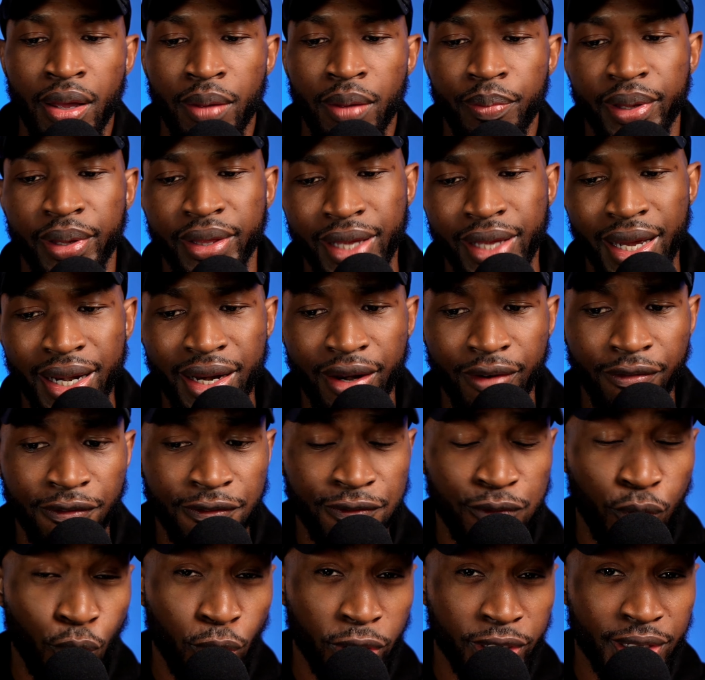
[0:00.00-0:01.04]
but that it
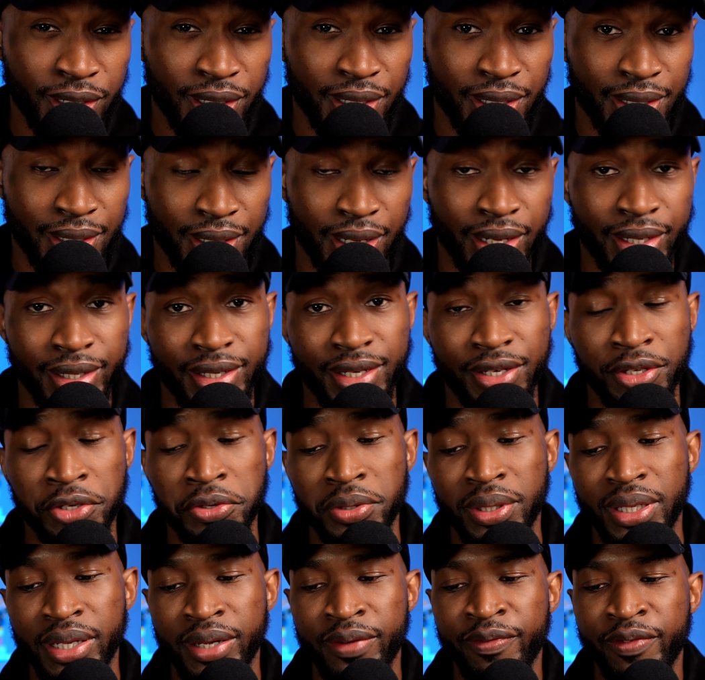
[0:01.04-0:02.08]
forces us to
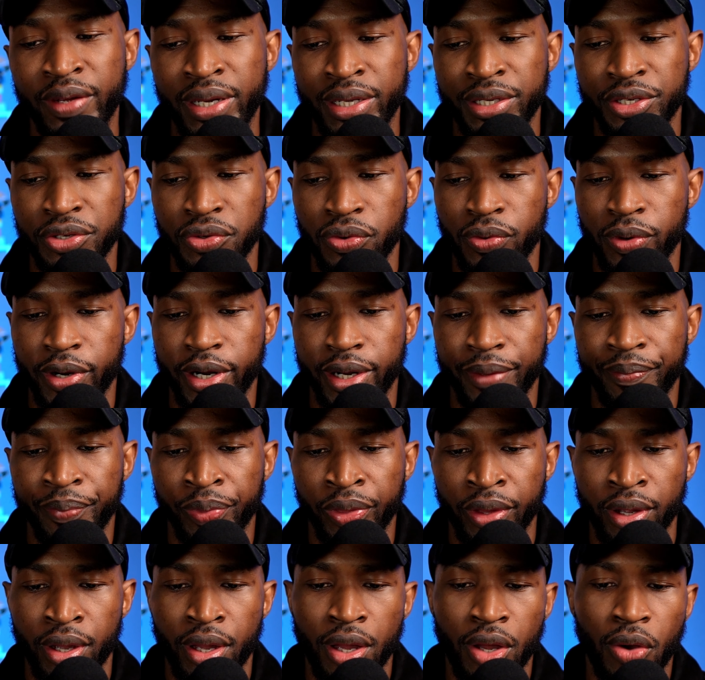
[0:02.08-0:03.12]
live a story.
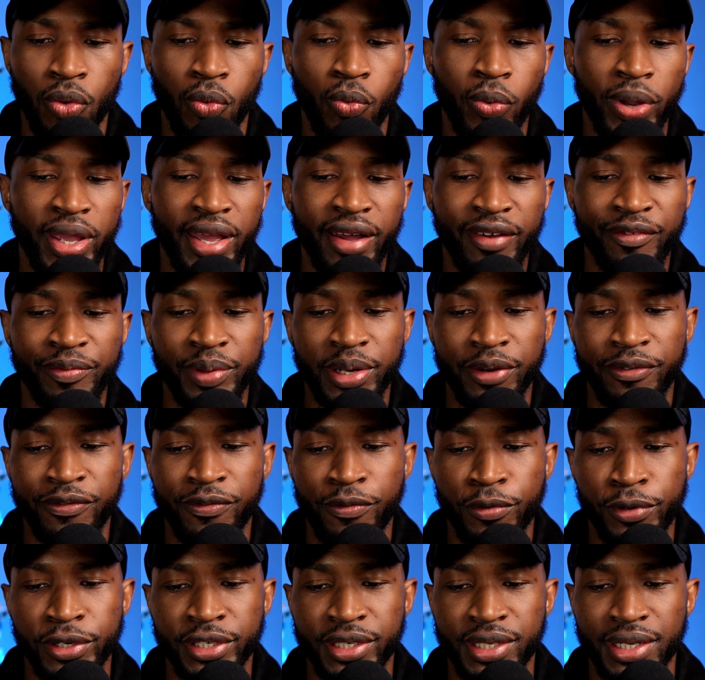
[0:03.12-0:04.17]
We have been
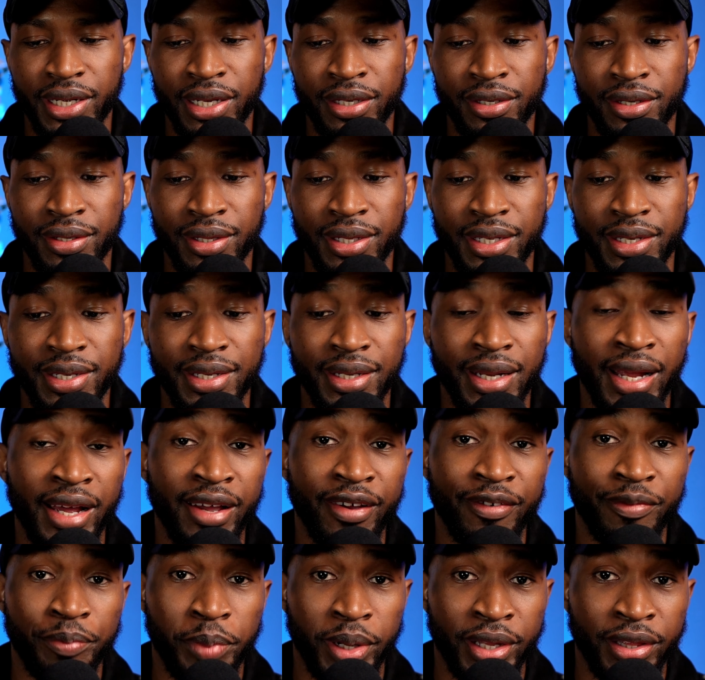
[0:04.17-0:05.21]
forced into this
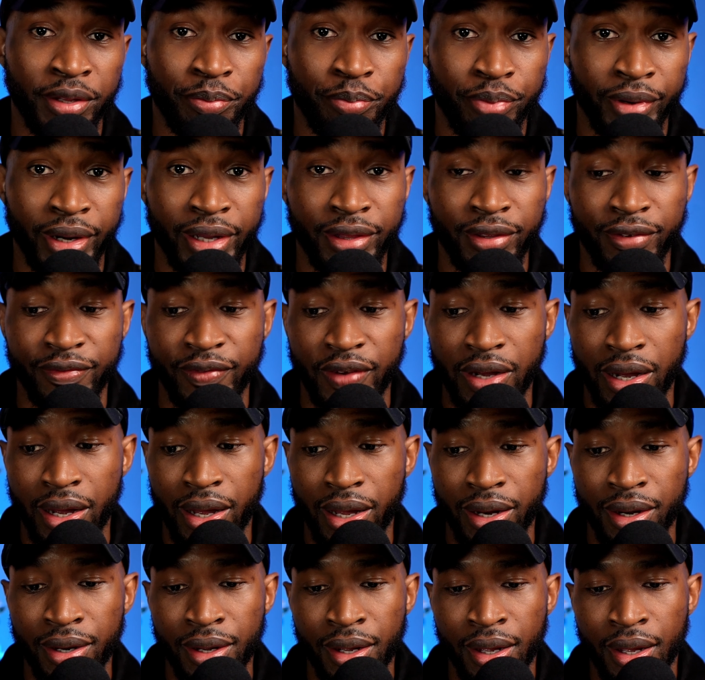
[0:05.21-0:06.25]
life by the breath of
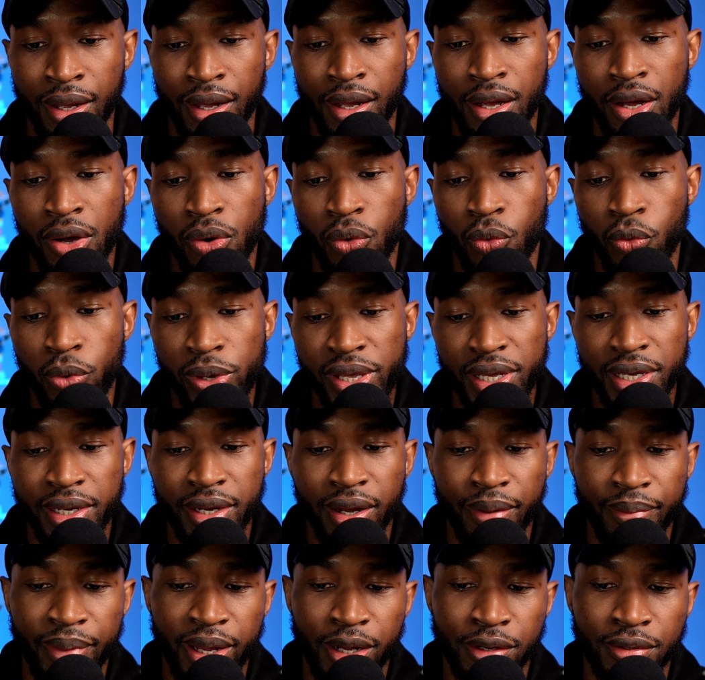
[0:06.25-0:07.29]
God. We
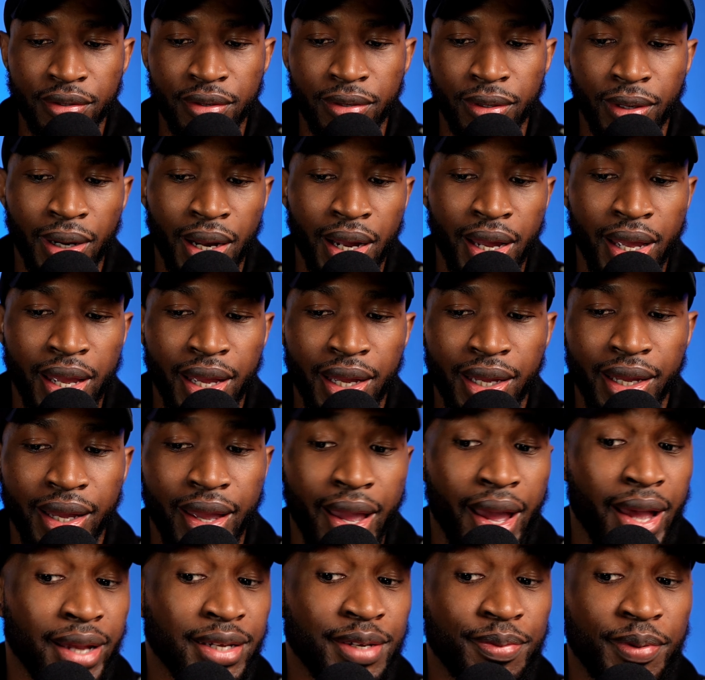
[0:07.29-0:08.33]
come out crying,
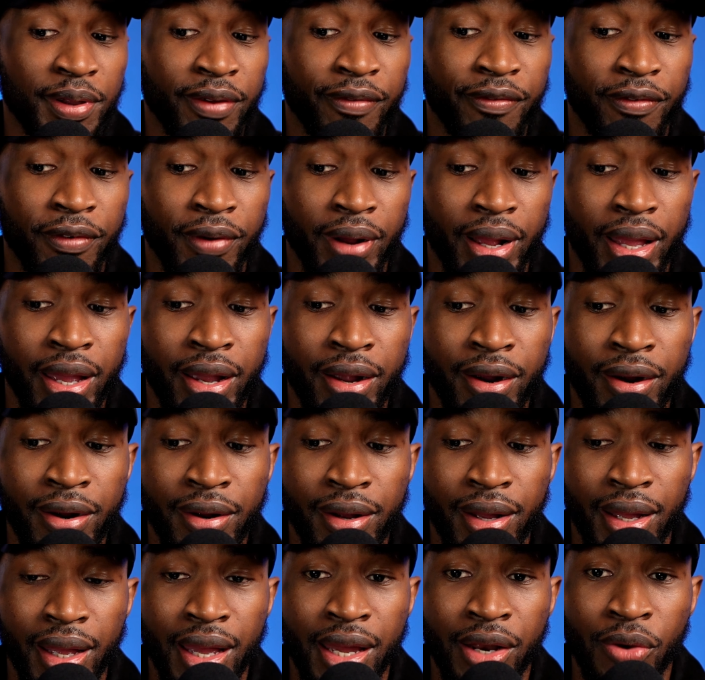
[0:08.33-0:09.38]
gasping for
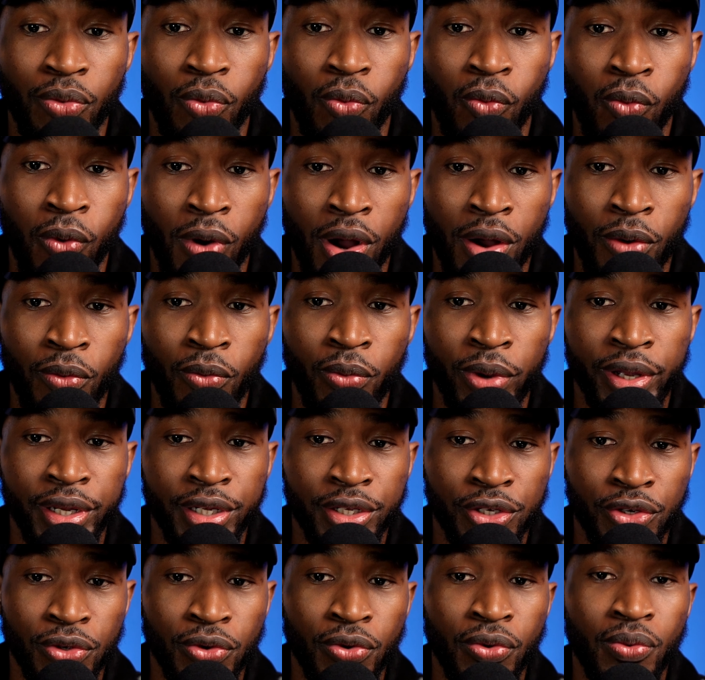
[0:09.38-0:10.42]
air, and what we
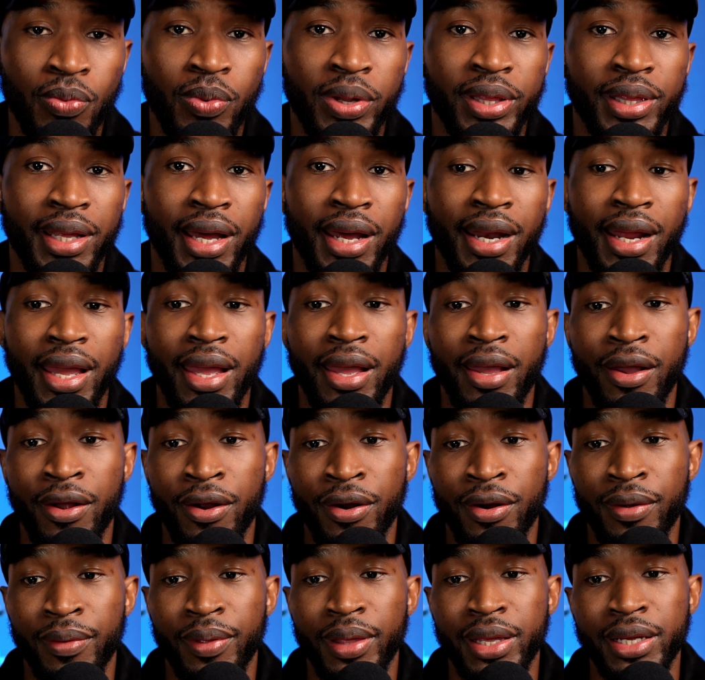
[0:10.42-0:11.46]
do with that
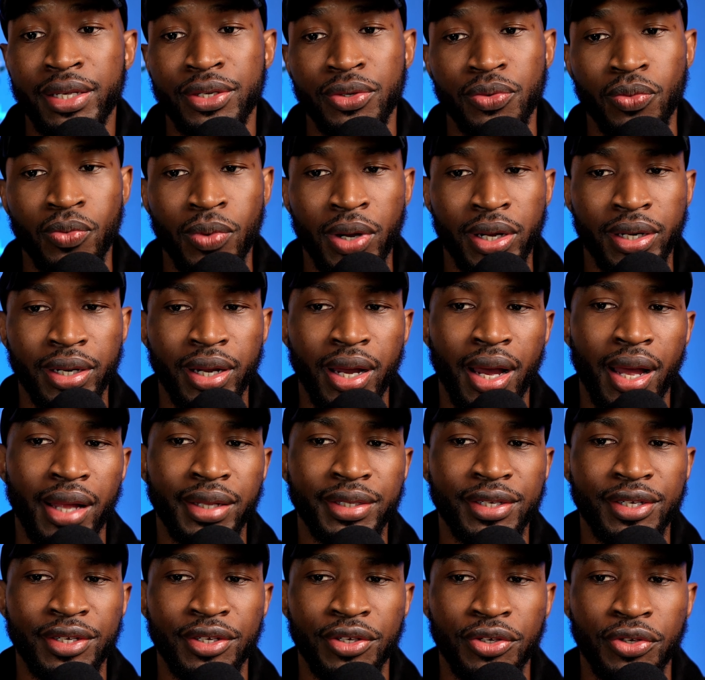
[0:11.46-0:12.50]
air is what
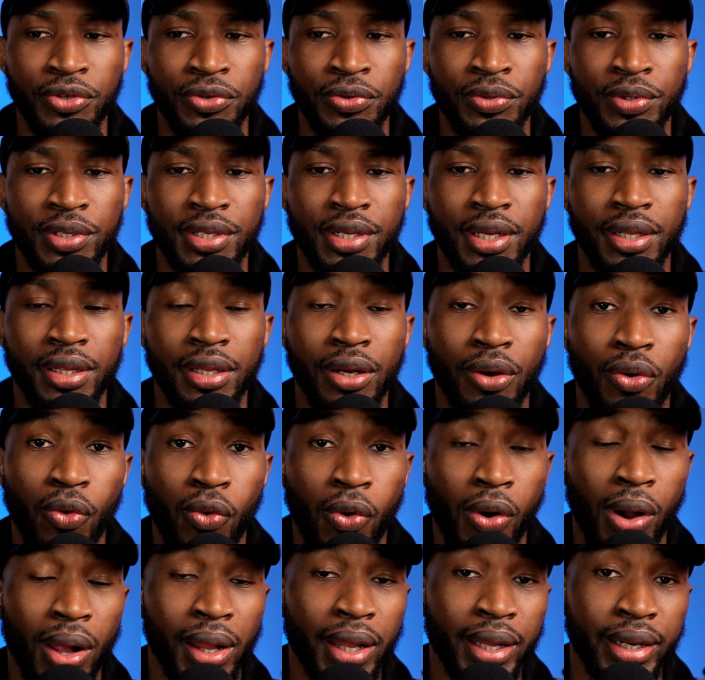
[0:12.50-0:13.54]
constitutes the
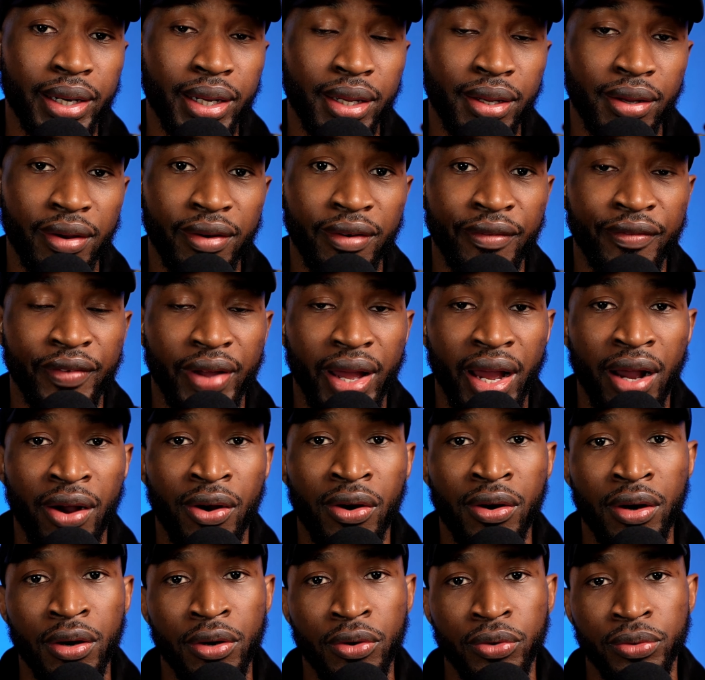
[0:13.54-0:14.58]
quality of
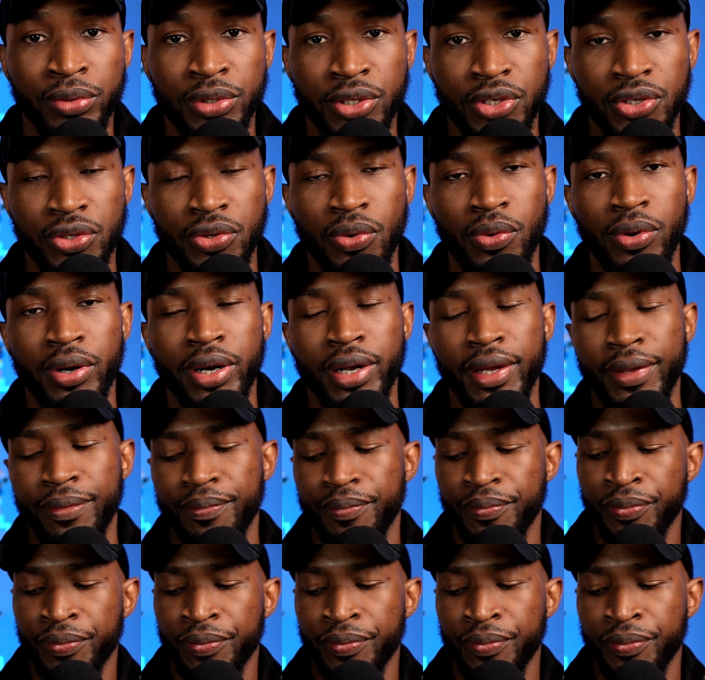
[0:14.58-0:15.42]
our own story.